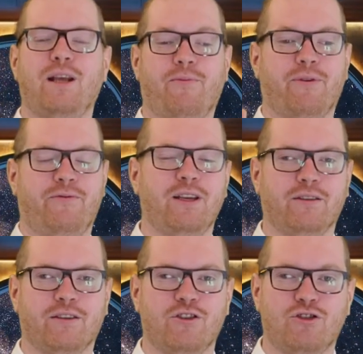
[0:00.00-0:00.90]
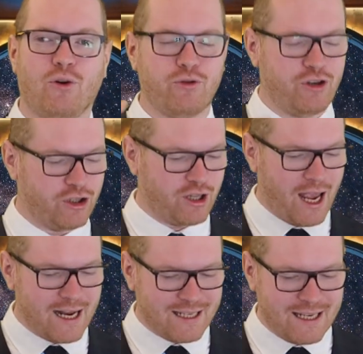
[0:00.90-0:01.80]
depth of field. So just
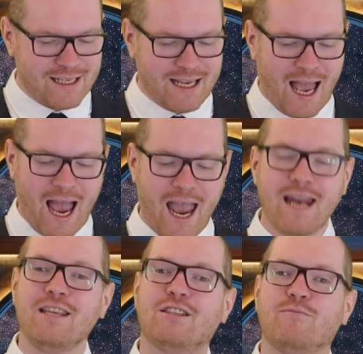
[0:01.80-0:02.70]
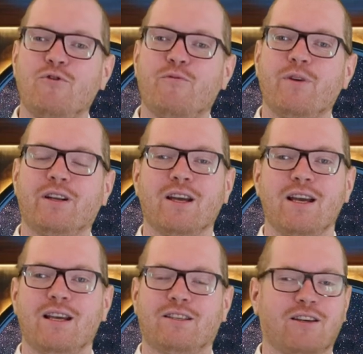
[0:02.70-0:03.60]
at the tiniest movement,
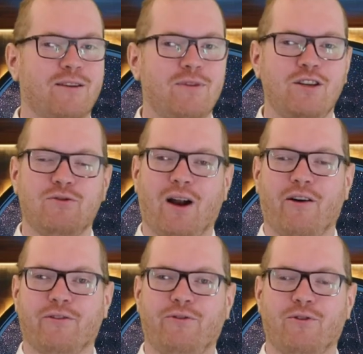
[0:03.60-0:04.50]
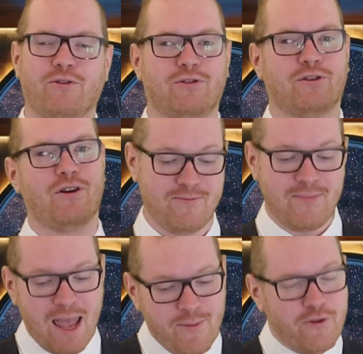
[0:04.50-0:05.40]
it's gonna mean you're out of focus.
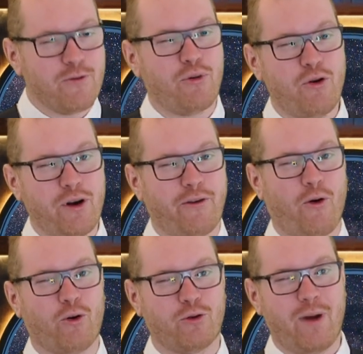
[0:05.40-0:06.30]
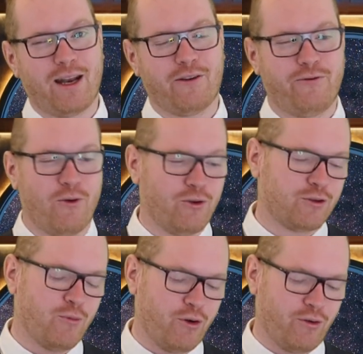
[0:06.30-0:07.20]
Maybe if you put an automatic
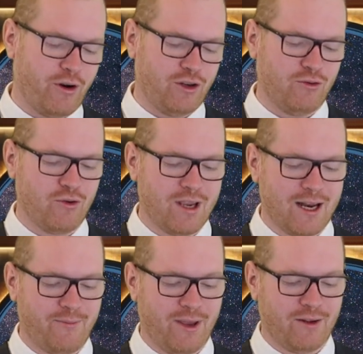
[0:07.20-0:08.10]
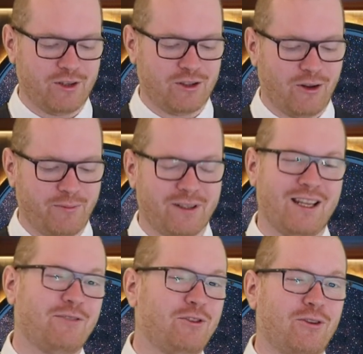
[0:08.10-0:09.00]
focus motor on it, you could get a better result. But
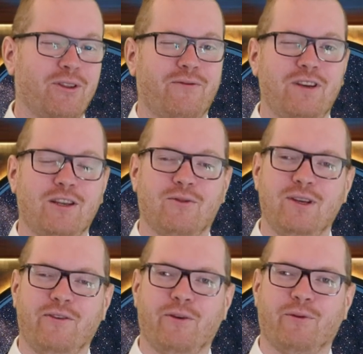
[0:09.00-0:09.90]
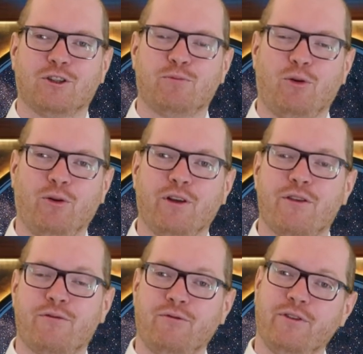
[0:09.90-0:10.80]
as we saw in the video, even when I was pulling
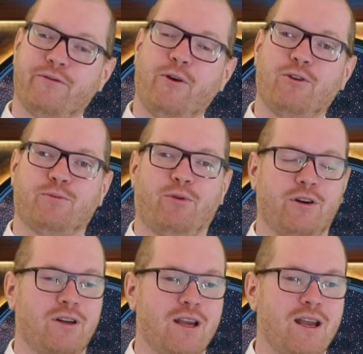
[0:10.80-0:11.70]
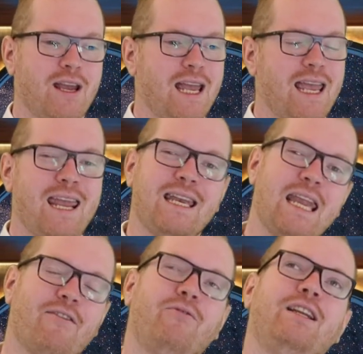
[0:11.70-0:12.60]
through the focus point, it
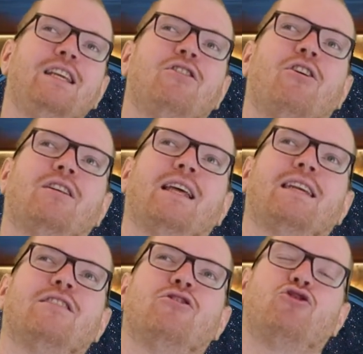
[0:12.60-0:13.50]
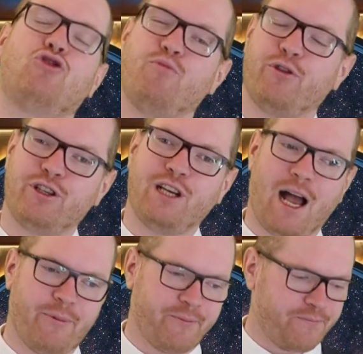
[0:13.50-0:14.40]
never really got like super
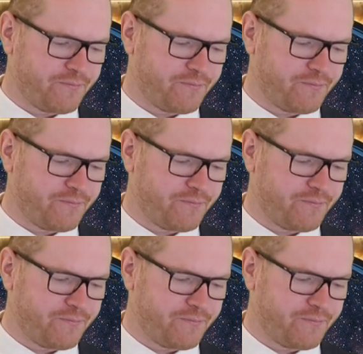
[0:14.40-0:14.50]
sharp.